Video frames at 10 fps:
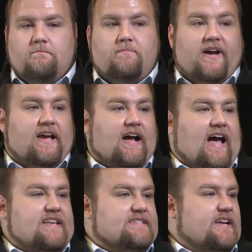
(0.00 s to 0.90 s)
But
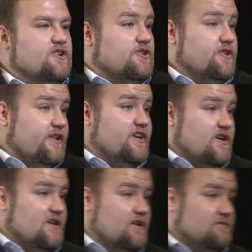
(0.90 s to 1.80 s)
I said
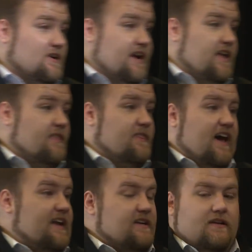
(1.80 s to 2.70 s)
earlier, right,
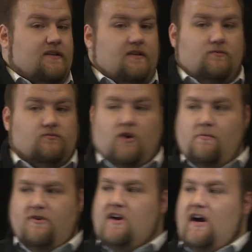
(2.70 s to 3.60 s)
that
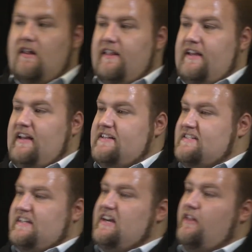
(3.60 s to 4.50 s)
robocalling and
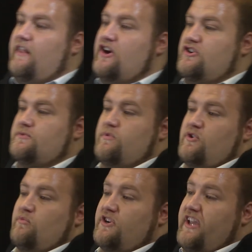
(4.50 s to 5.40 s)
sending out letters
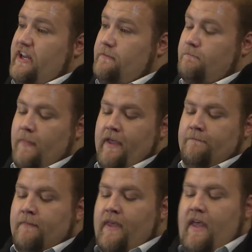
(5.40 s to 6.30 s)
weren't working.
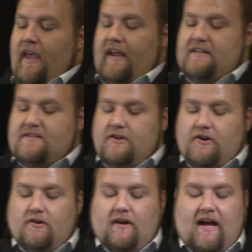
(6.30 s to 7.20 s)
And
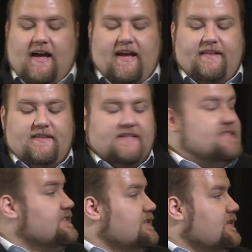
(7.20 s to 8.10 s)
so in
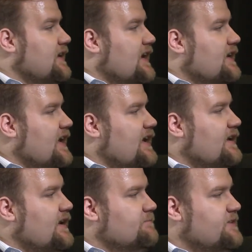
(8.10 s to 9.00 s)
this
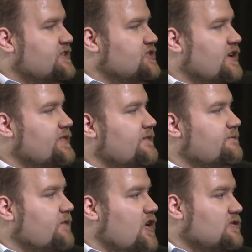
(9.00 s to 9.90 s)
picture on the
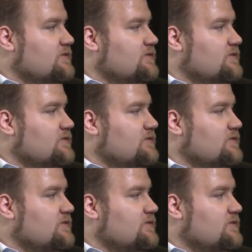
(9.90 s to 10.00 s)
far